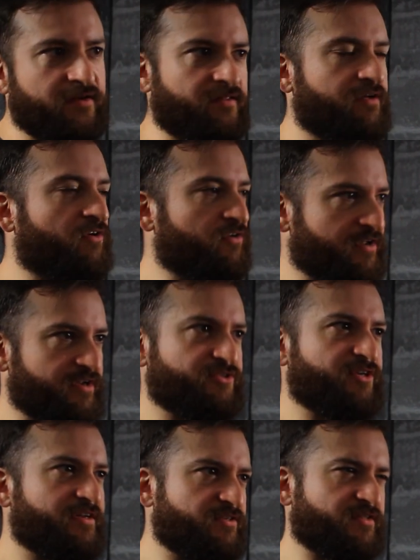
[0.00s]
and they're all going to
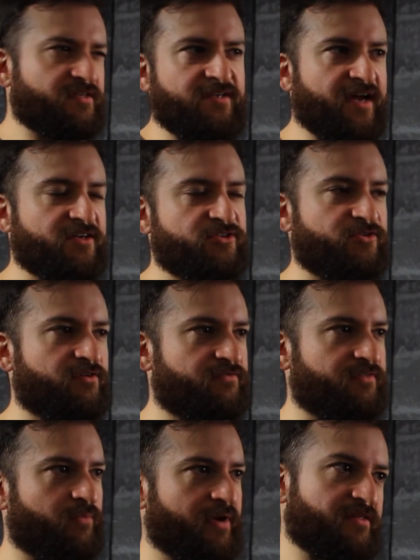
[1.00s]
change the texture
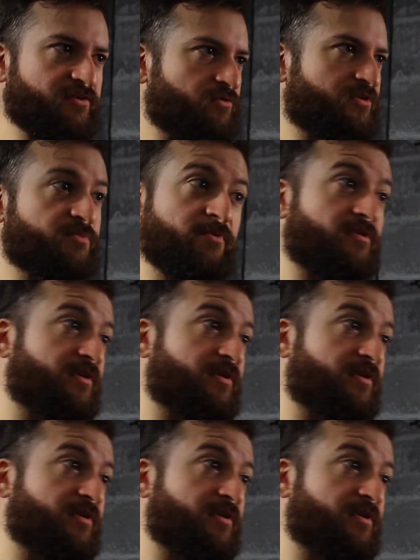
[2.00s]
of the way that you explore the